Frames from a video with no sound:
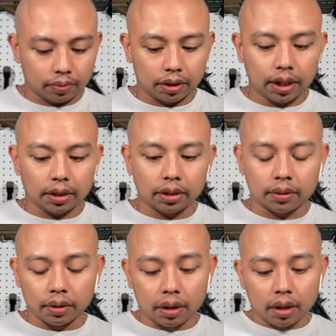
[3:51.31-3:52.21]

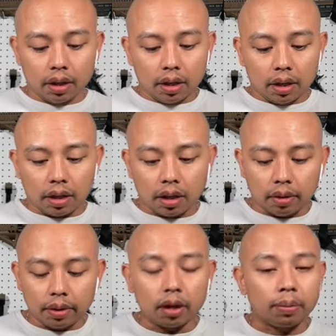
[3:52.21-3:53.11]
section,
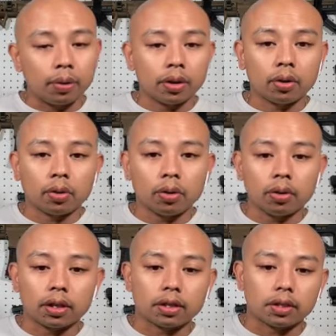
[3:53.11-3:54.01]
and they're pretty cool
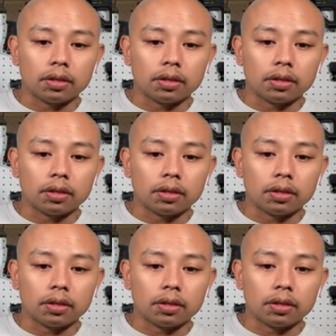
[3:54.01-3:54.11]
because